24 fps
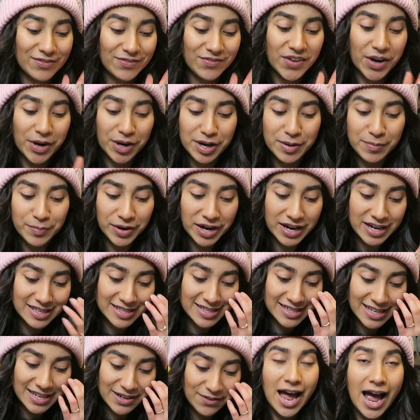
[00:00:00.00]
Very
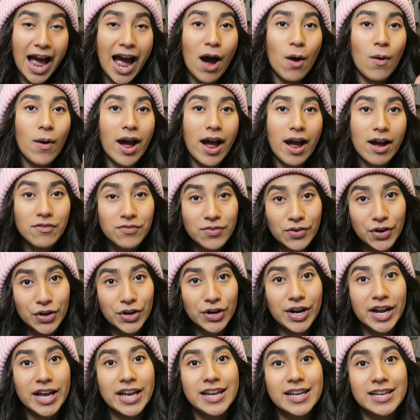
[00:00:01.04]
pricey.
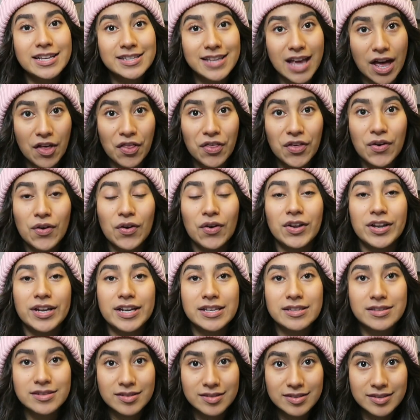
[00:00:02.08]
However, it is ethical, it
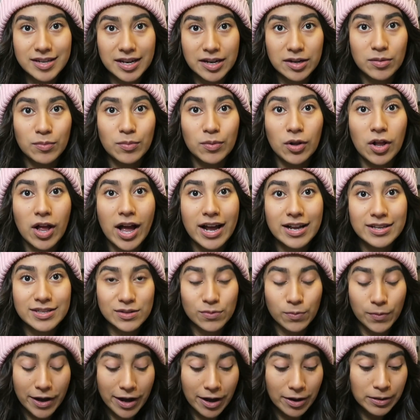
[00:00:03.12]
is sustainable
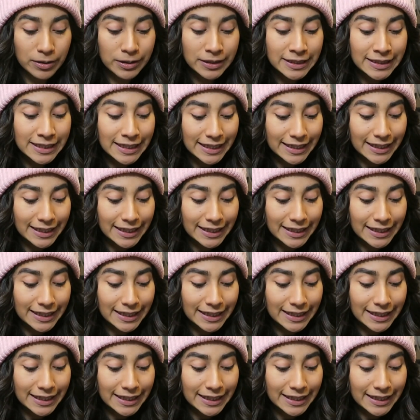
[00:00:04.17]
as well.